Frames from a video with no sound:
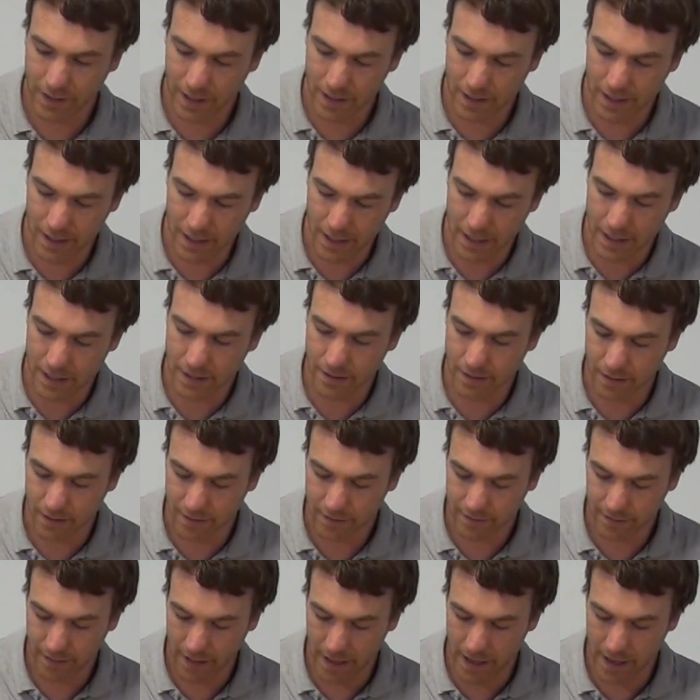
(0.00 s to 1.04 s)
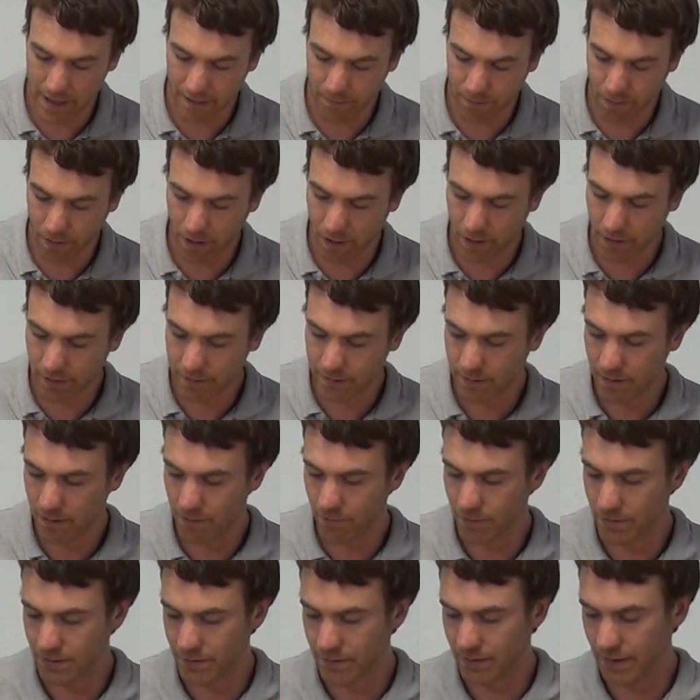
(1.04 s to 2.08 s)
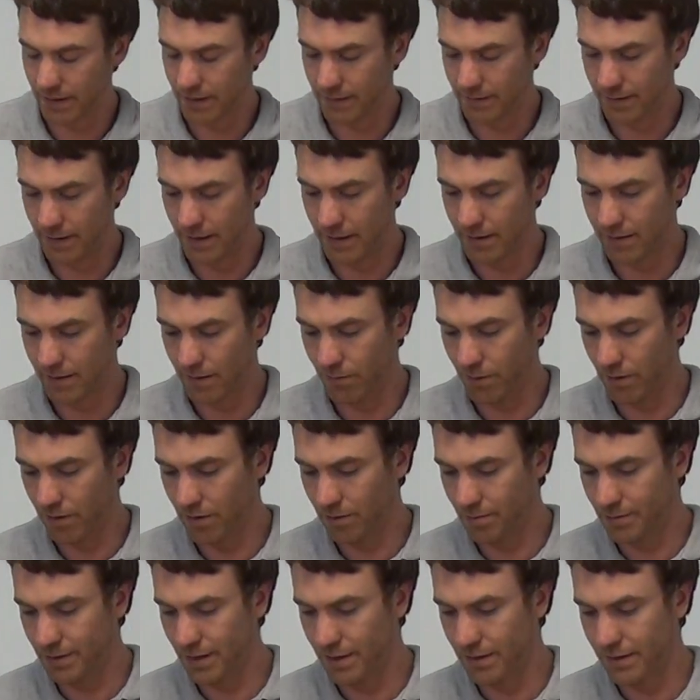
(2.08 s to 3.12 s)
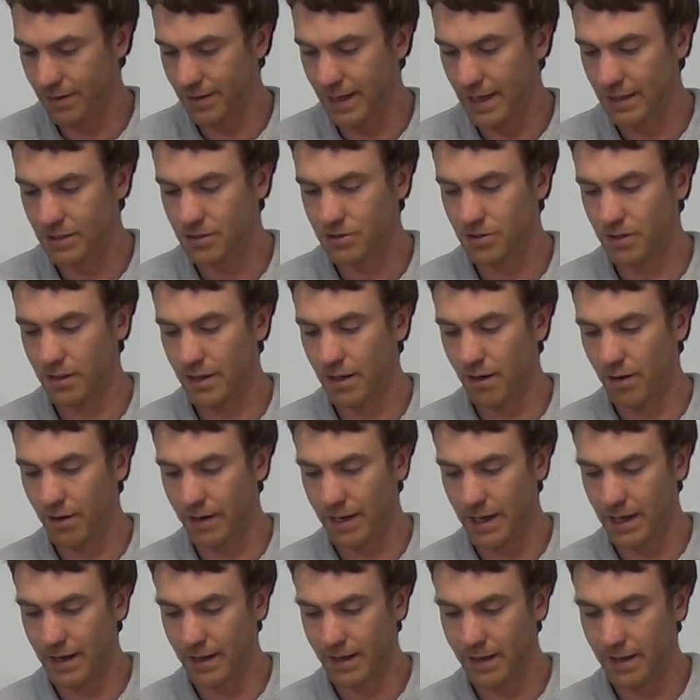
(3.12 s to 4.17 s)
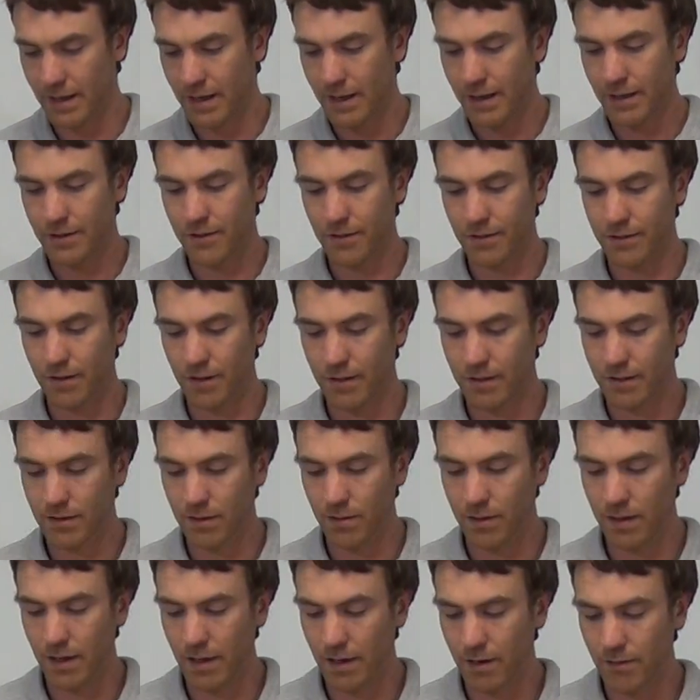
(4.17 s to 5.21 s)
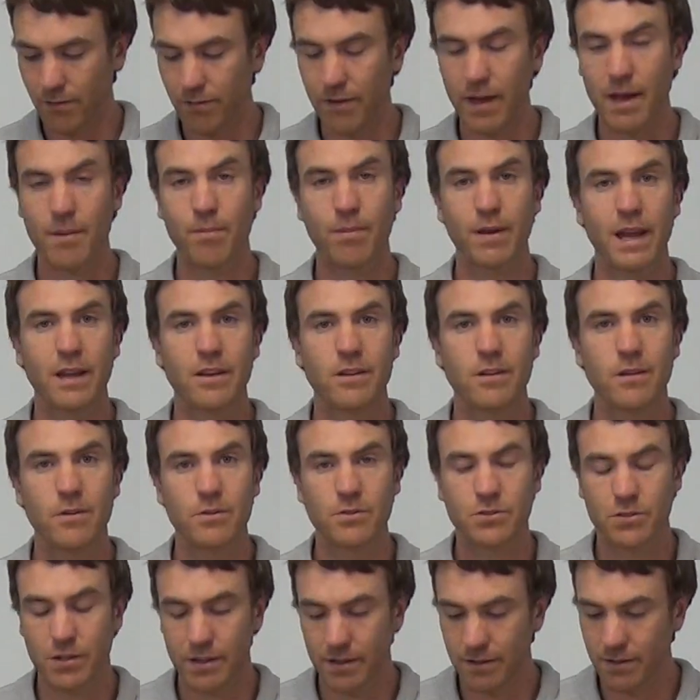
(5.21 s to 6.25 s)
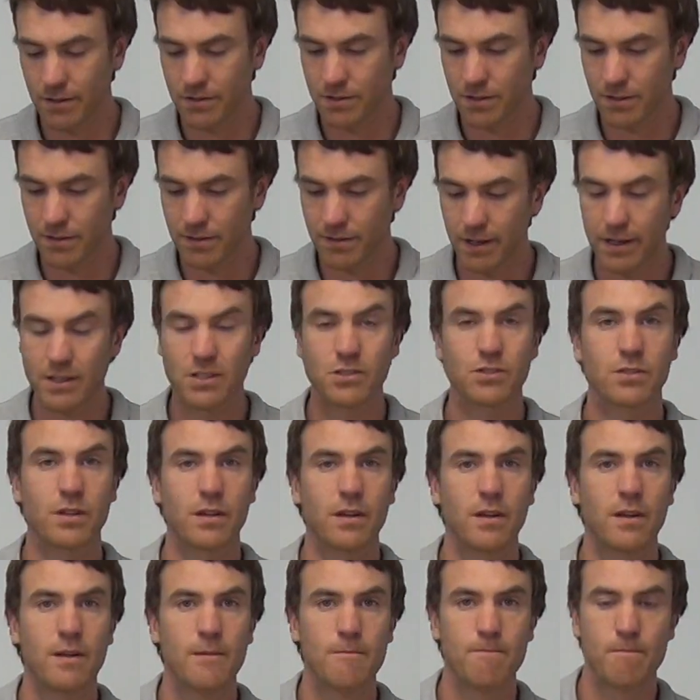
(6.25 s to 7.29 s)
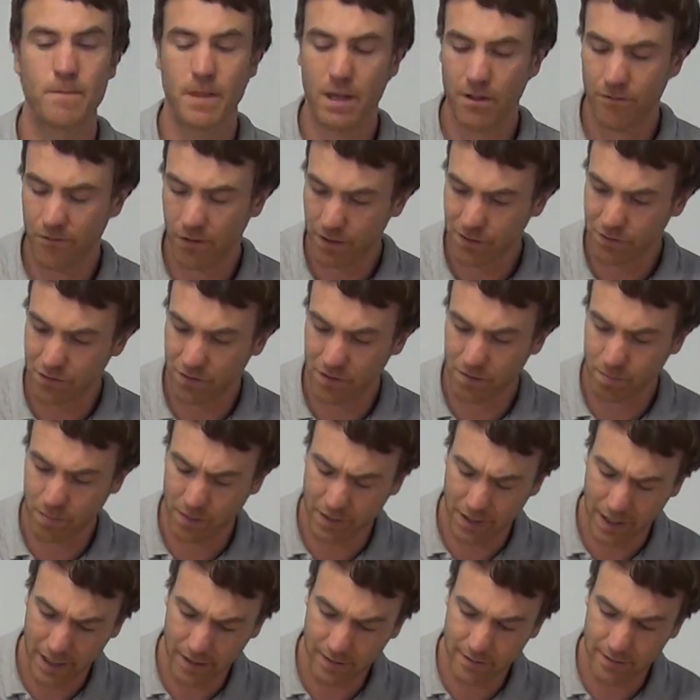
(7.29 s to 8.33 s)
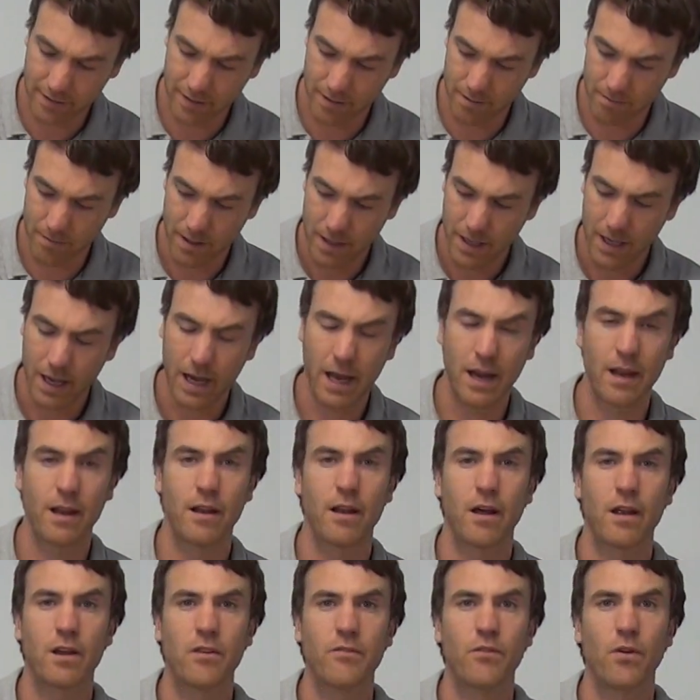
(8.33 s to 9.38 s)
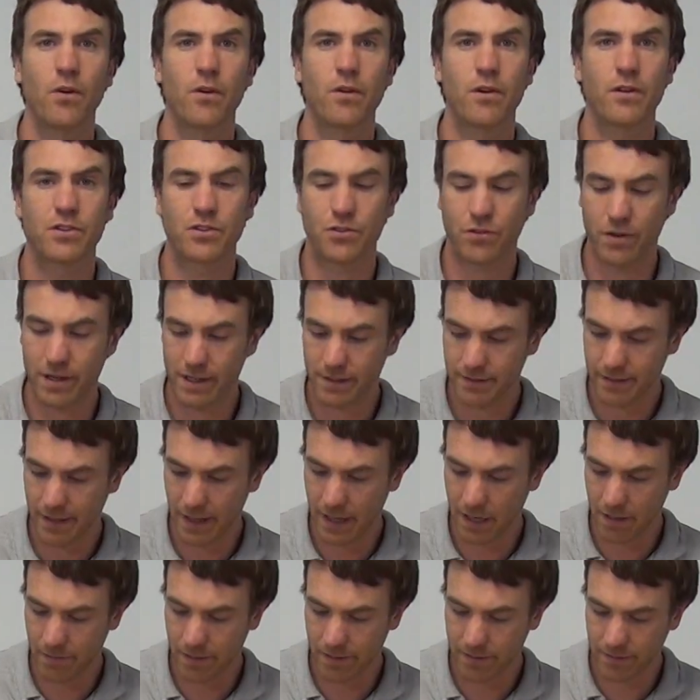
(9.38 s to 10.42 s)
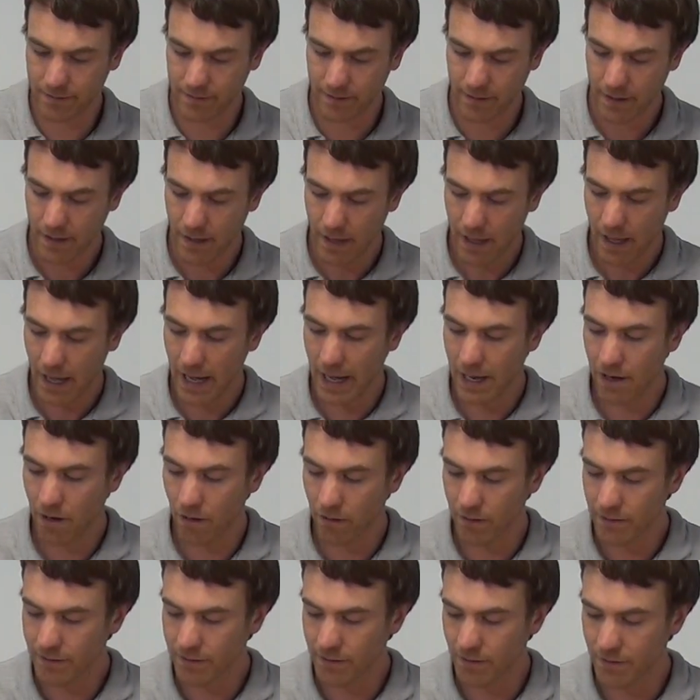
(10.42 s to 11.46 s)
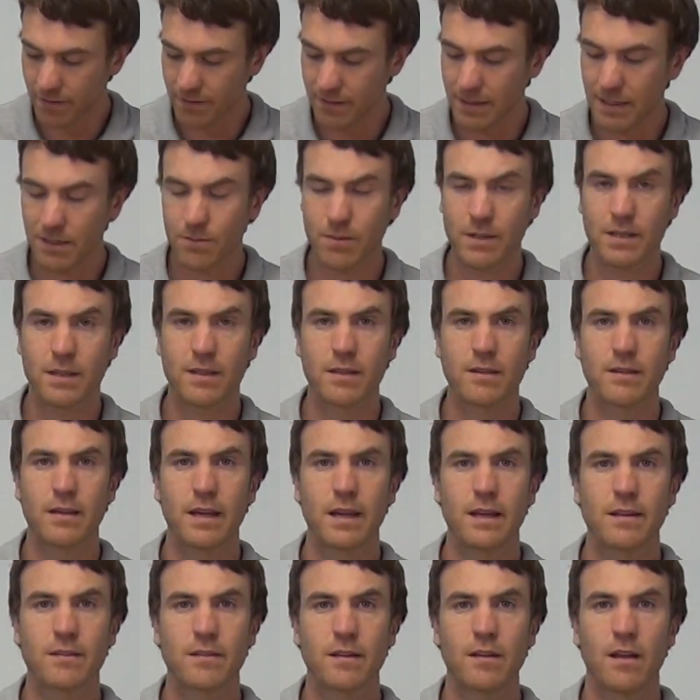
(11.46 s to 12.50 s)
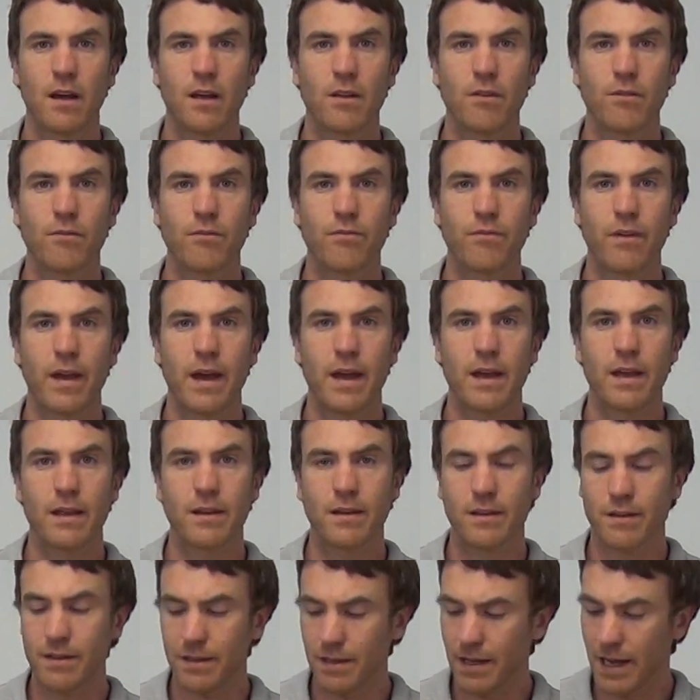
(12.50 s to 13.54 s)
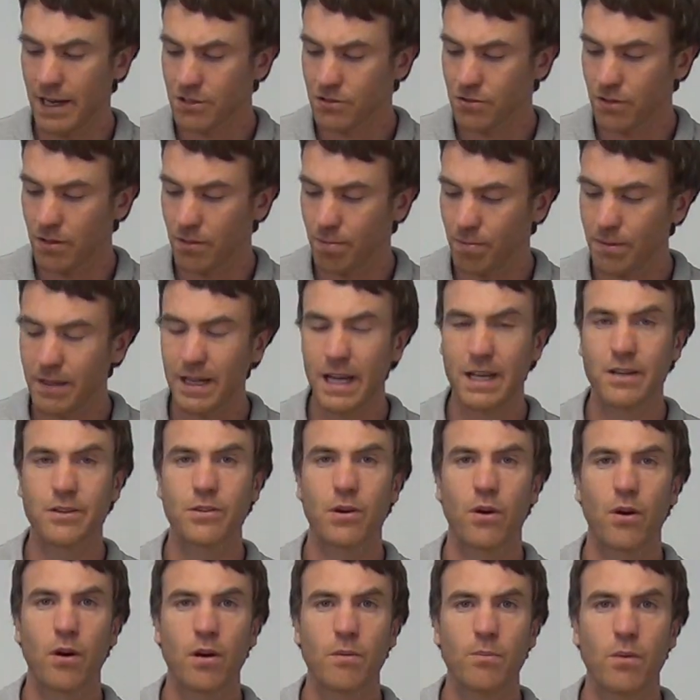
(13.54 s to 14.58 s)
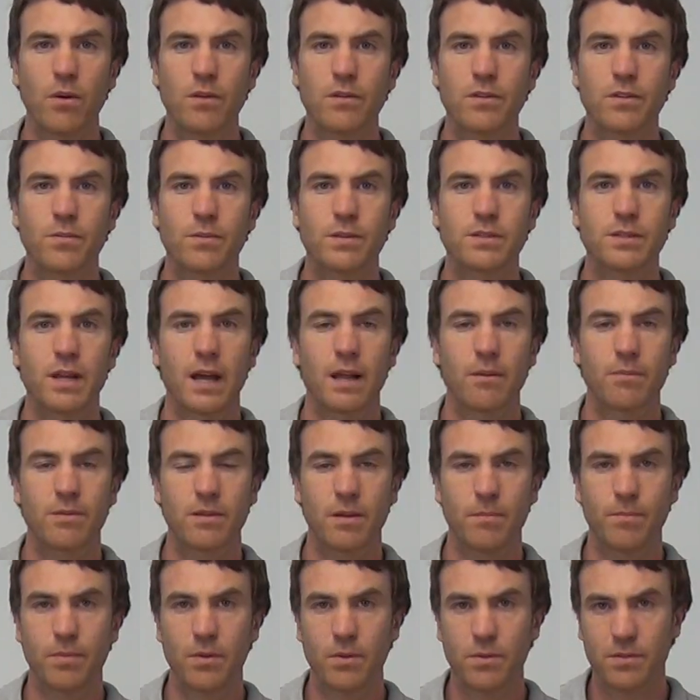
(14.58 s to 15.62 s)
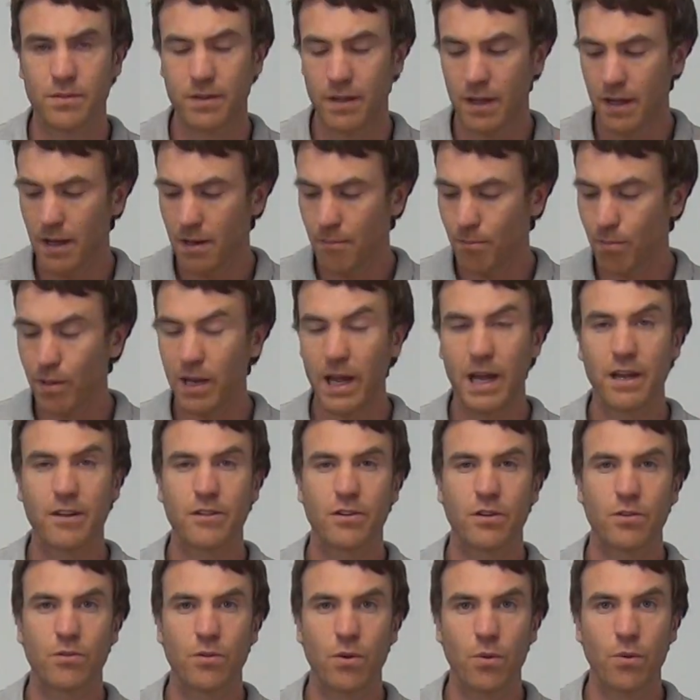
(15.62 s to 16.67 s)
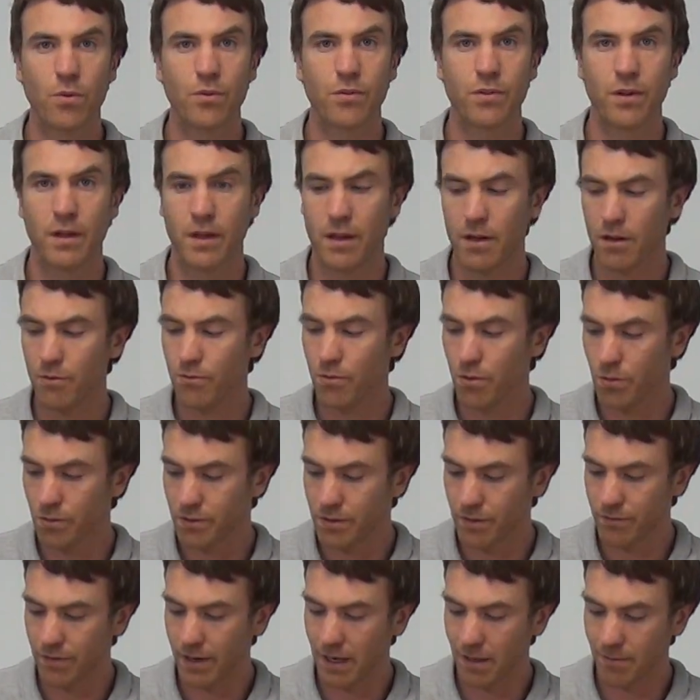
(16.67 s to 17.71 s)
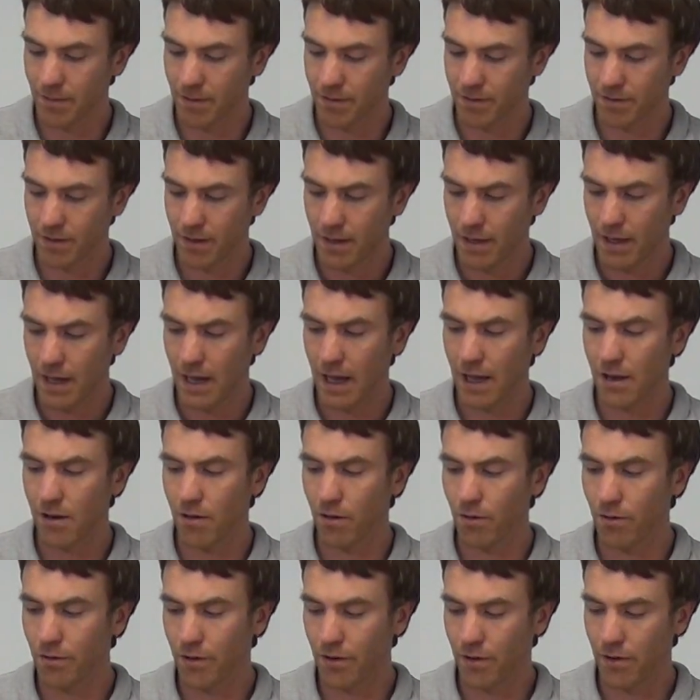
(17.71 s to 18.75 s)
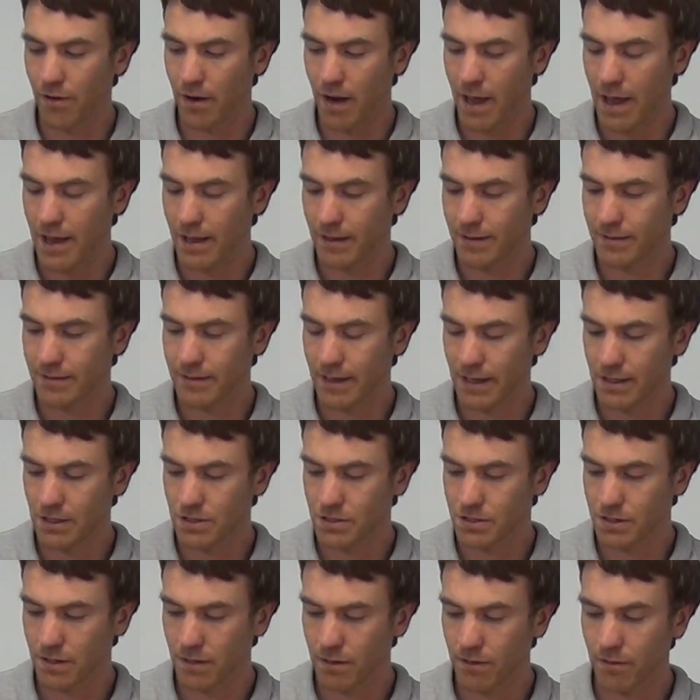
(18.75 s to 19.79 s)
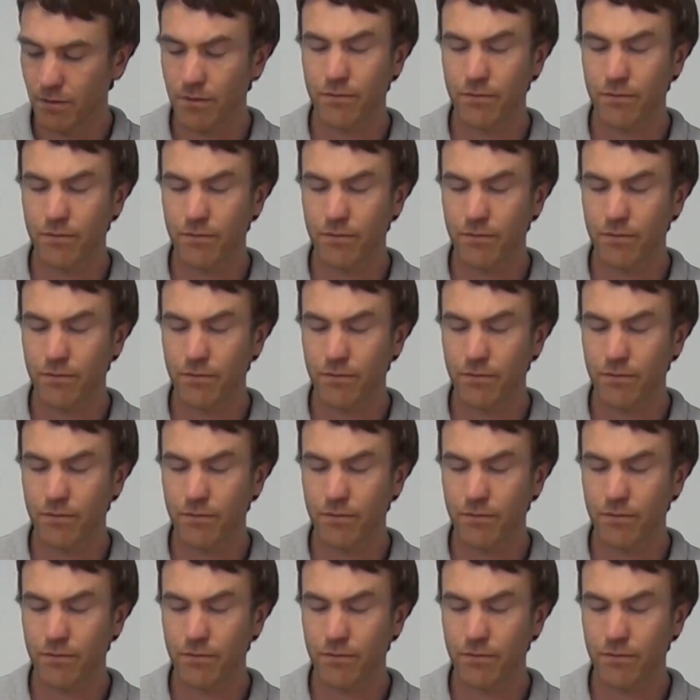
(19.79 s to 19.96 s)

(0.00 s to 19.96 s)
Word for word: then in this uh, product, which is, like I said, 100% natural and organic, there's also a lot of uh, plant nutrients such as nitrogen, phosphorus, potassium, and a lot of other trace elements. And also, seaweed contains a lot of uh, natural plant hormones, which helps to boost plant growth, root development, and other uh, essential